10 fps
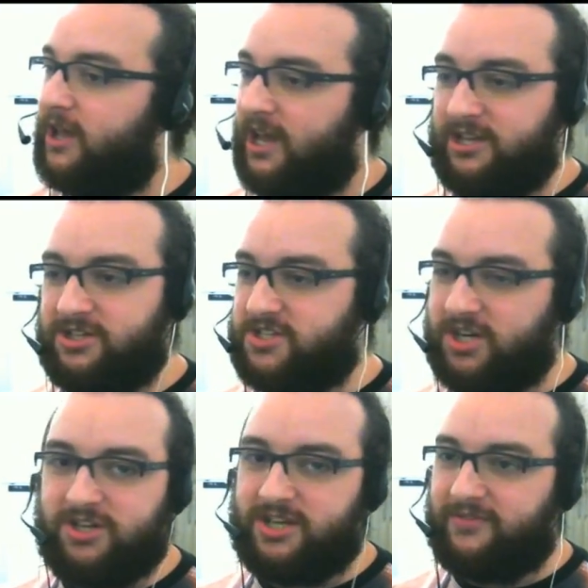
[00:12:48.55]
He just
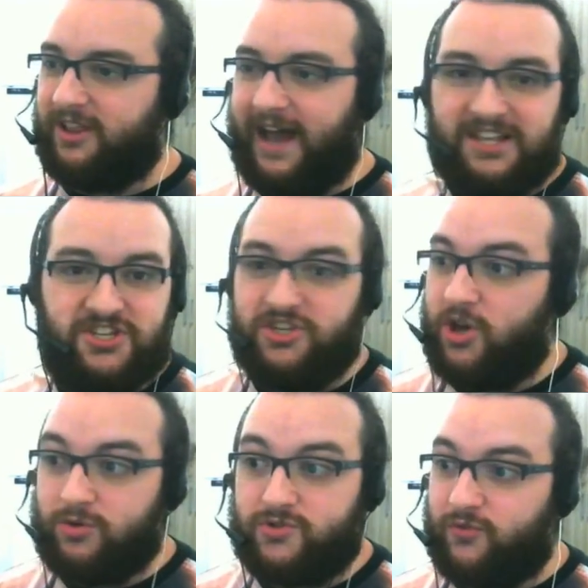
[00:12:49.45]
turns off the lights and
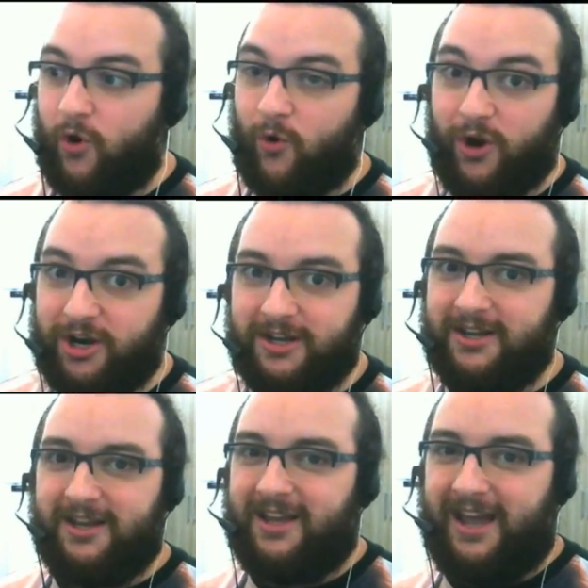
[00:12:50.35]
goes forward.
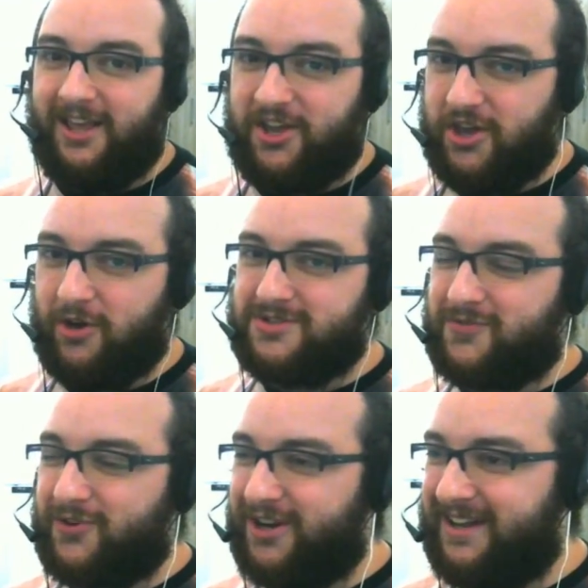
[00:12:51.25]
And he goes
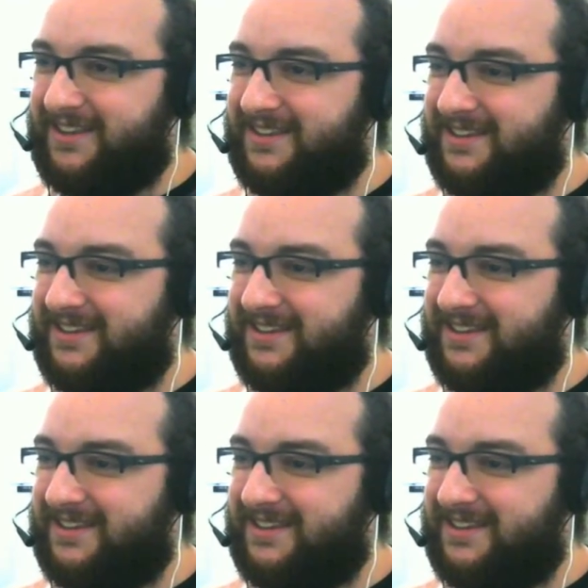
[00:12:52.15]
for it.